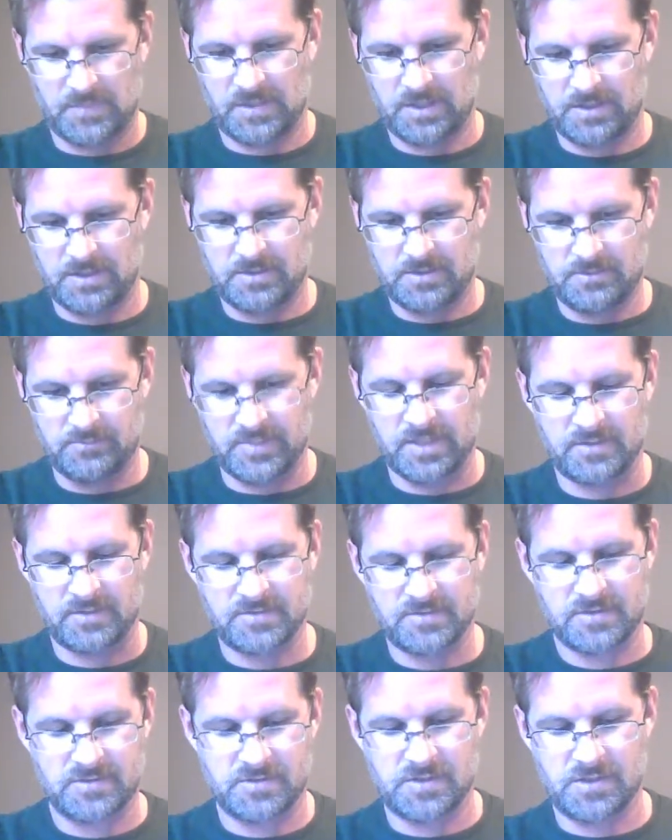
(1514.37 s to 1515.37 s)
Okay,
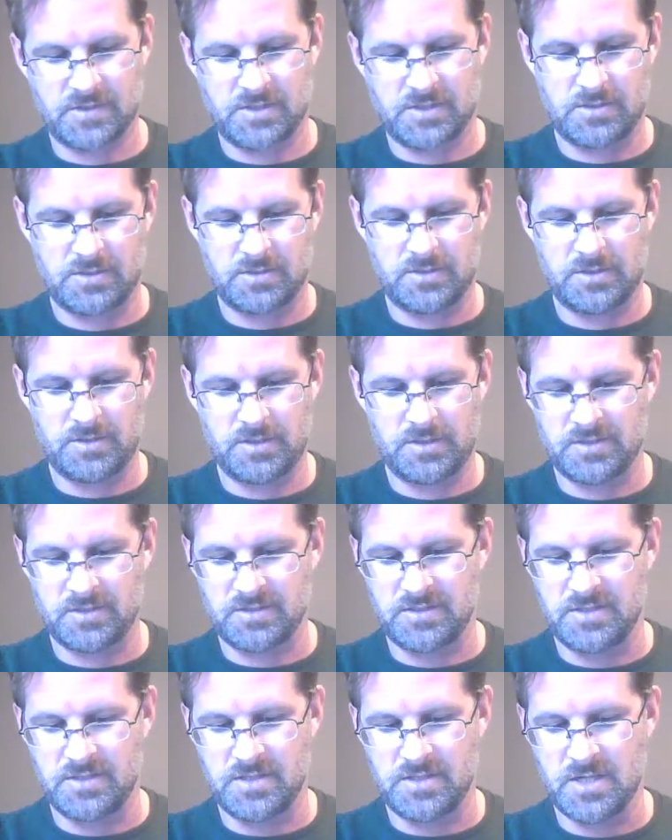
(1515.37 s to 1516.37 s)
balance and security
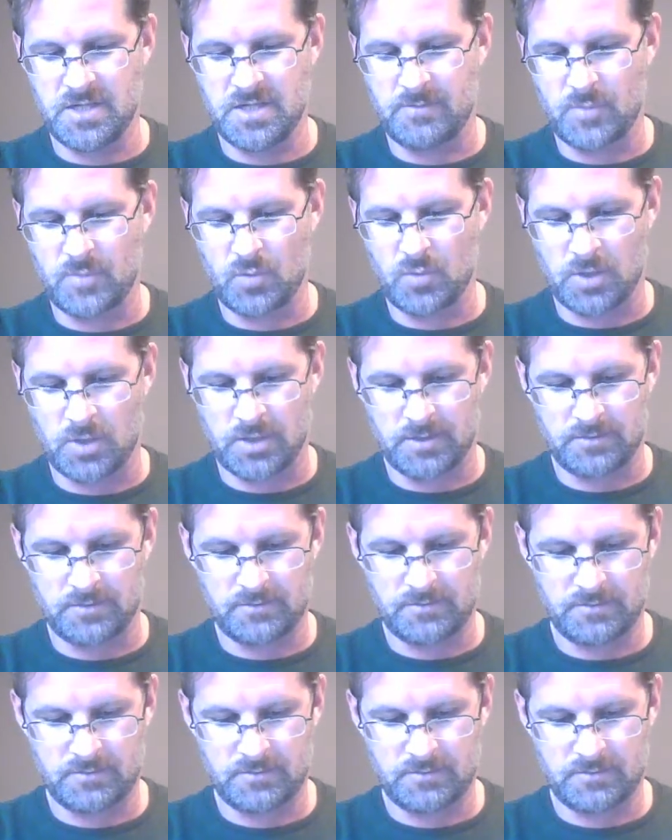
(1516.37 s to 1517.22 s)
is number one.